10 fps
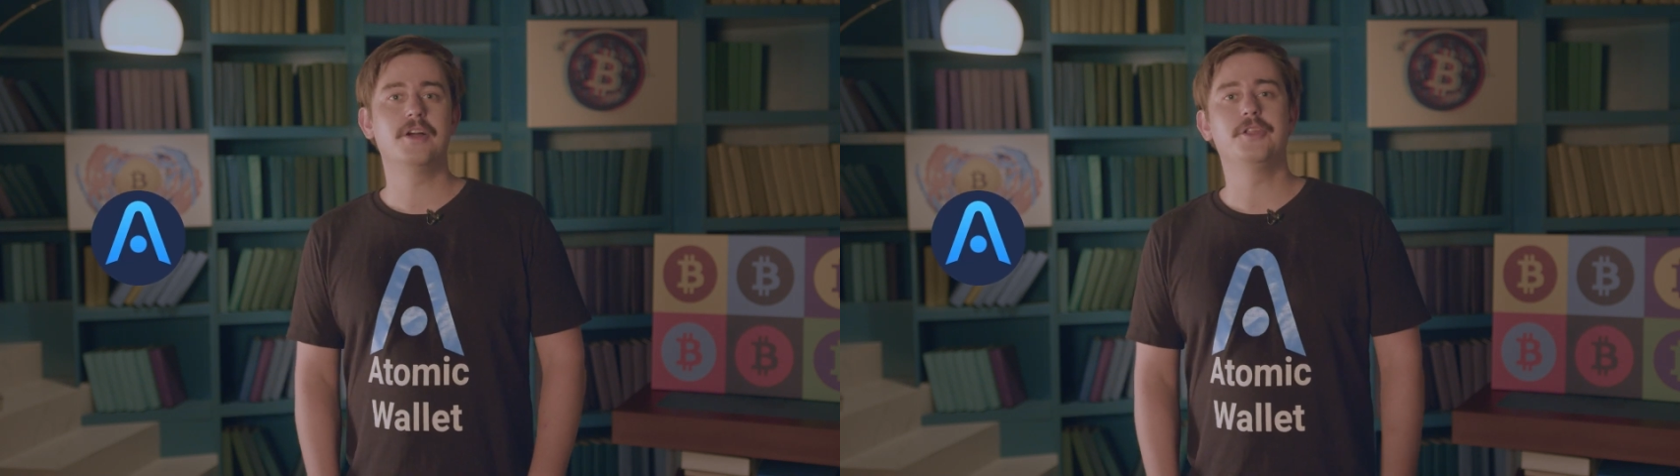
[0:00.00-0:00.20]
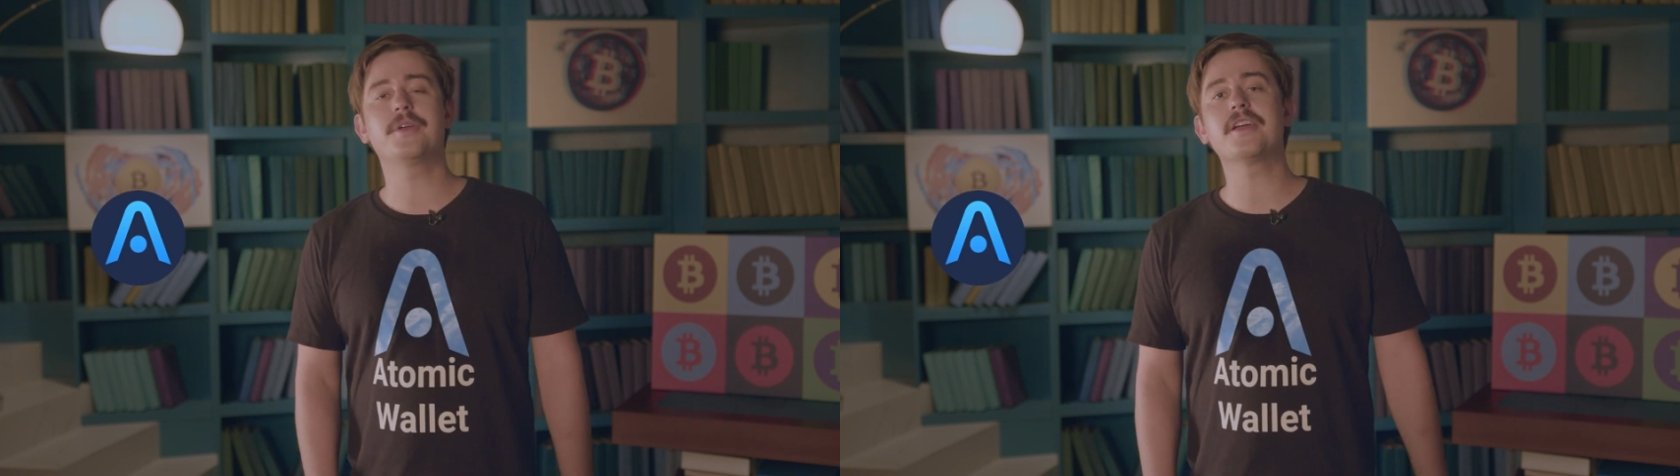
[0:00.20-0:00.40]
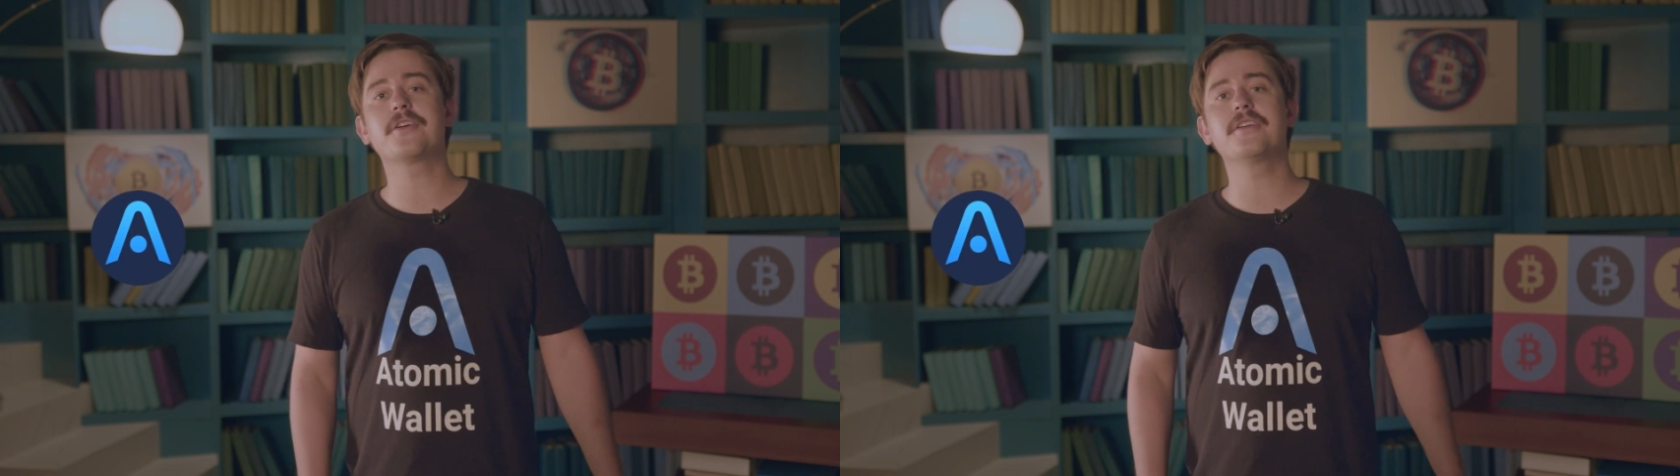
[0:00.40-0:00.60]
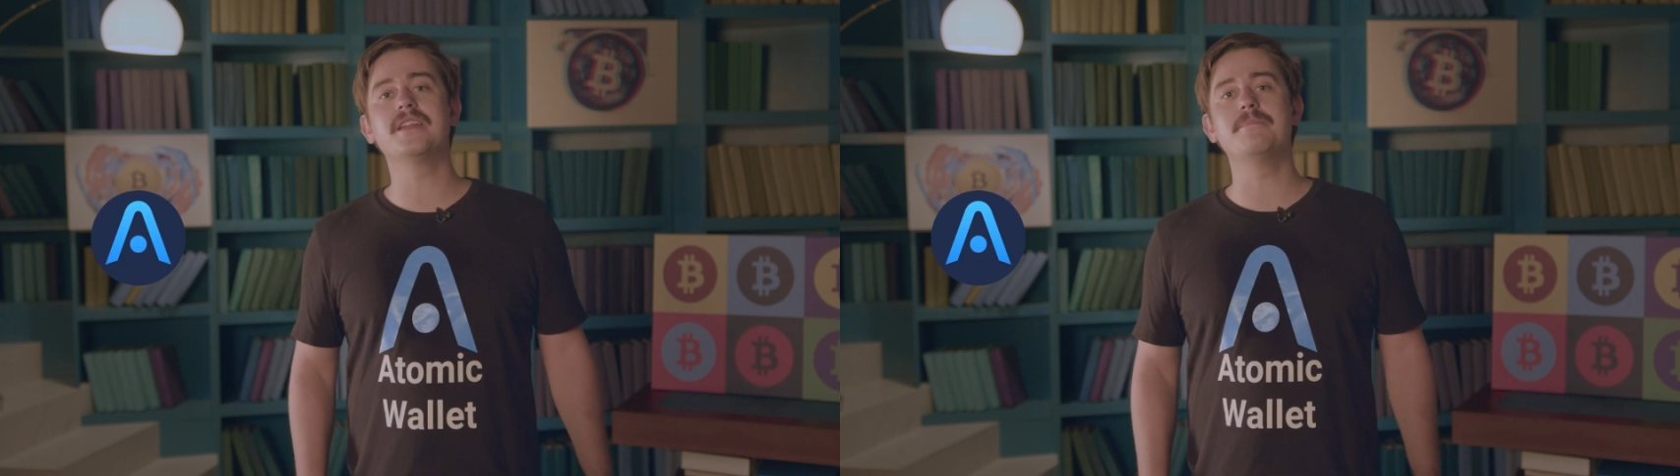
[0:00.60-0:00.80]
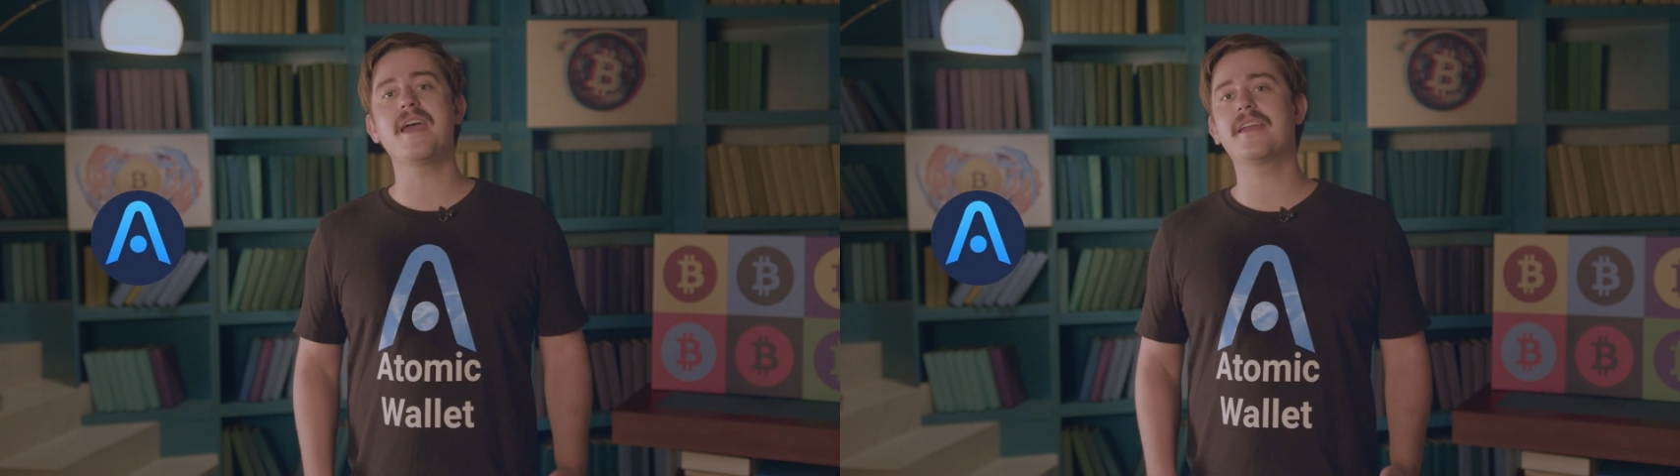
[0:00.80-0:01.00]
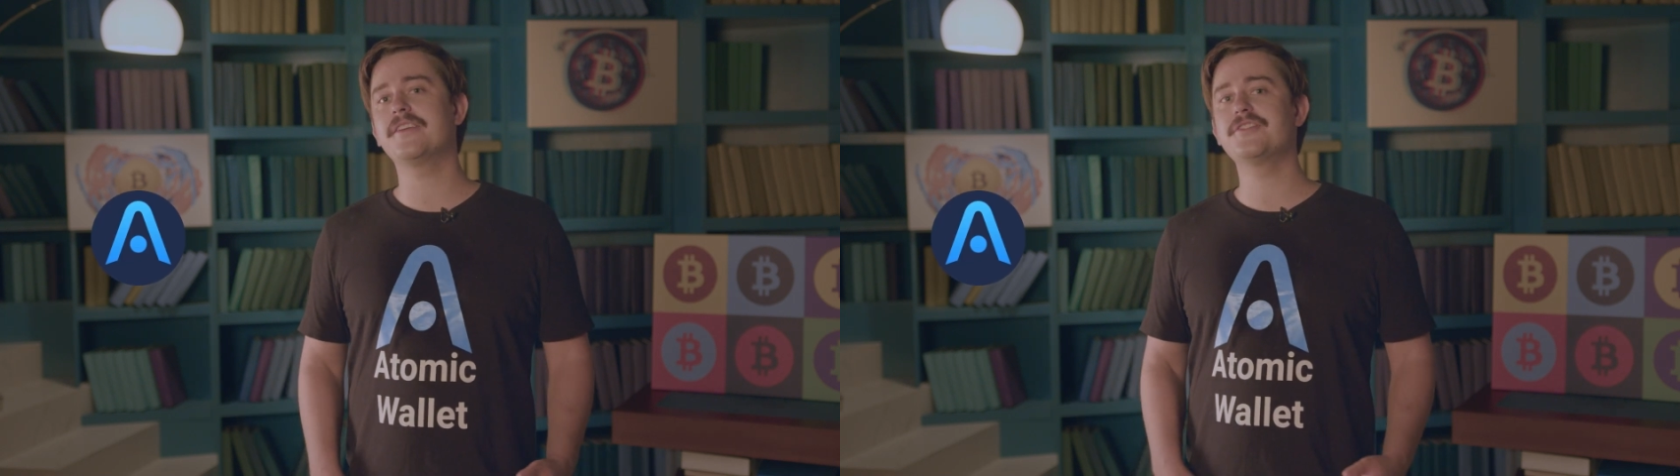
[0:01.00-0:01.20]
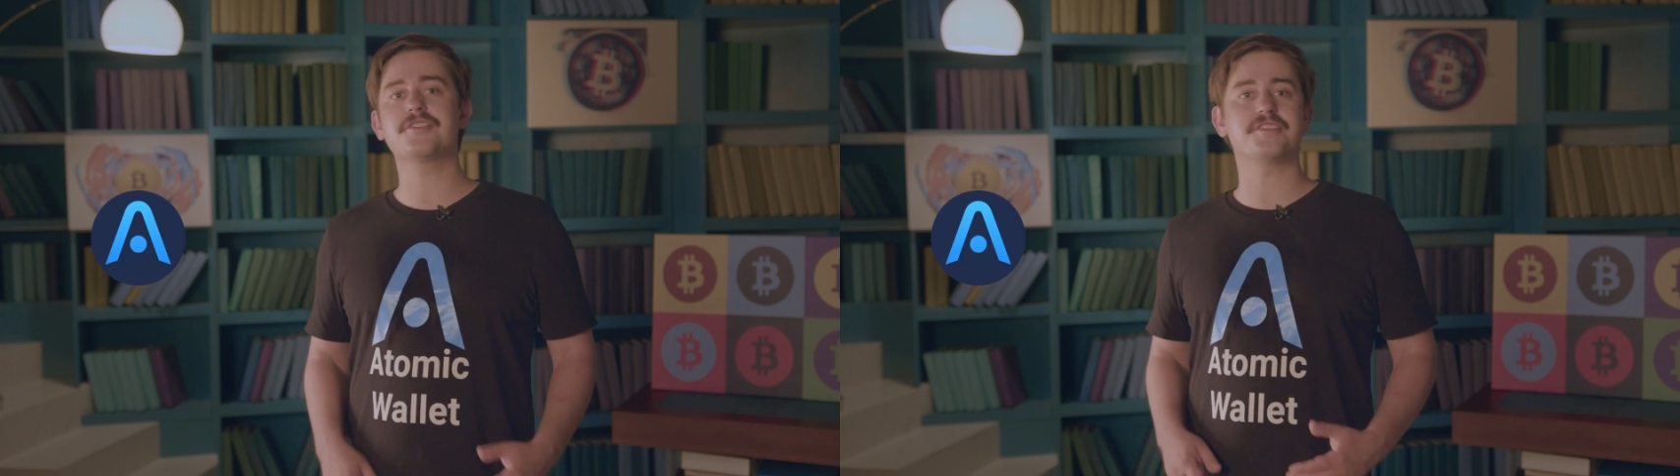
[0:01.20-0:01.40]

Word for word: You can currently manage,